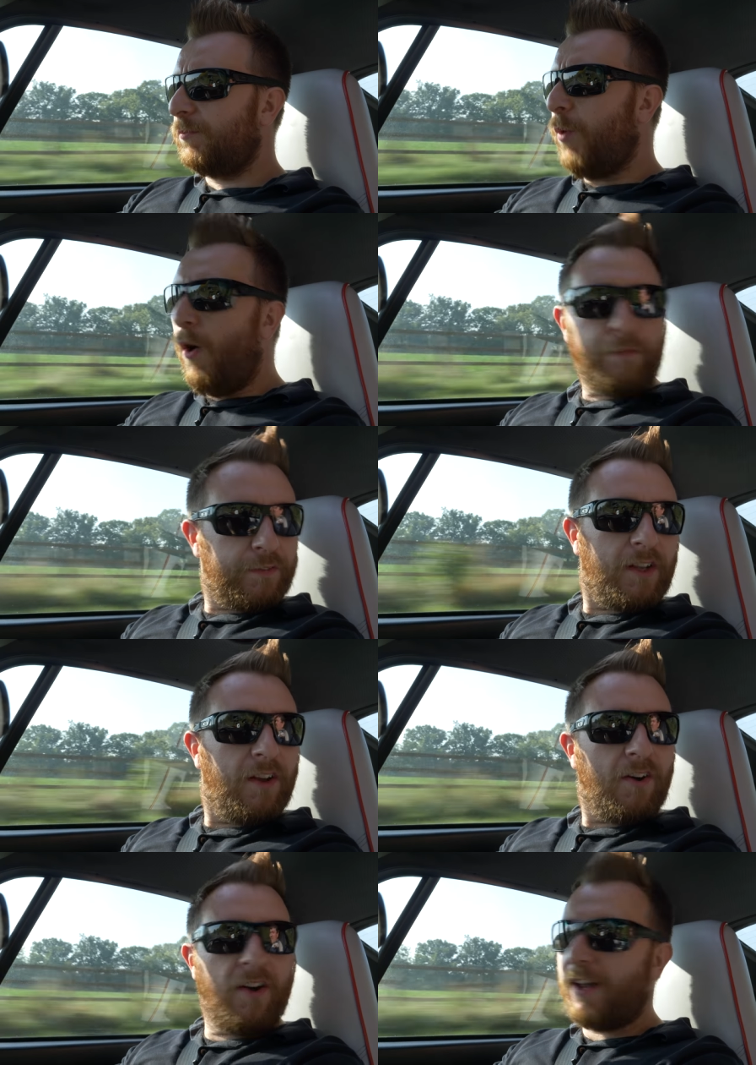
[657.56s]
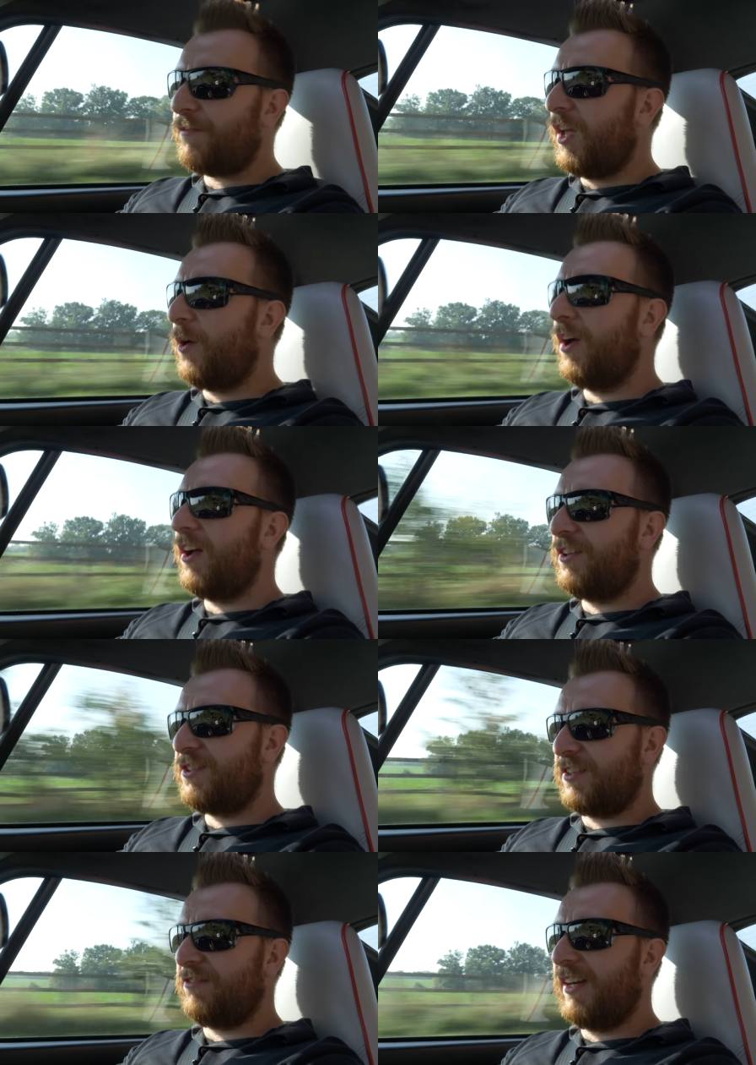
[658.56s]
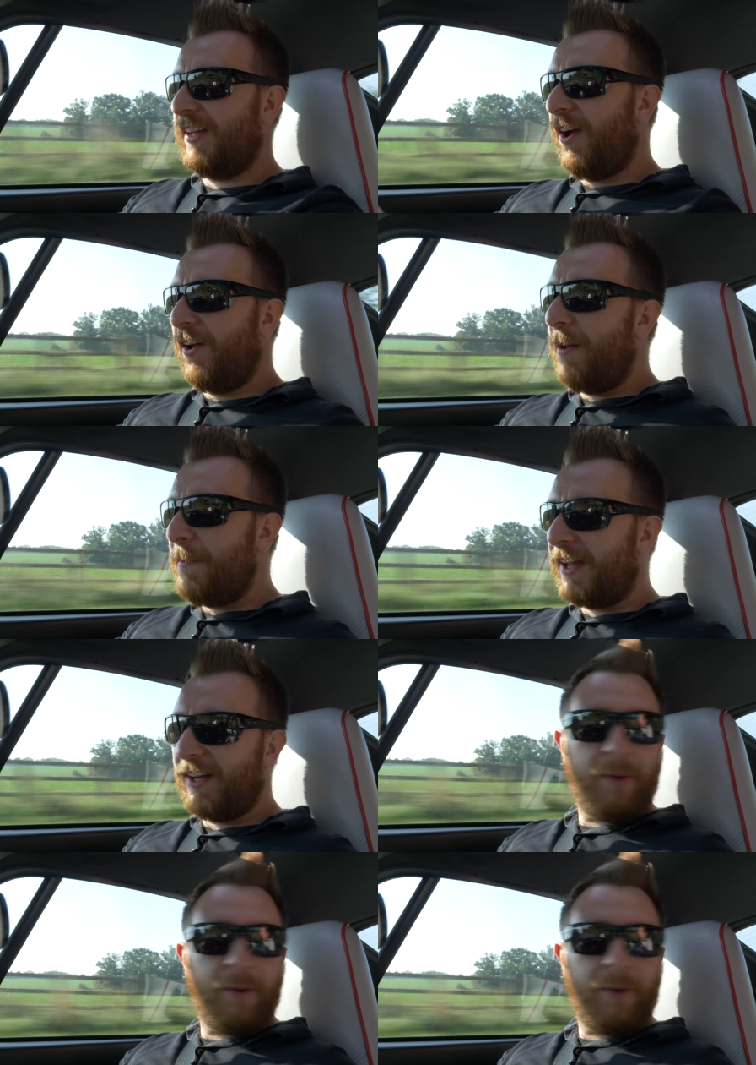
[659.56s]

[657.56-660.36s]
waft along. I'd have no urge to really go like mega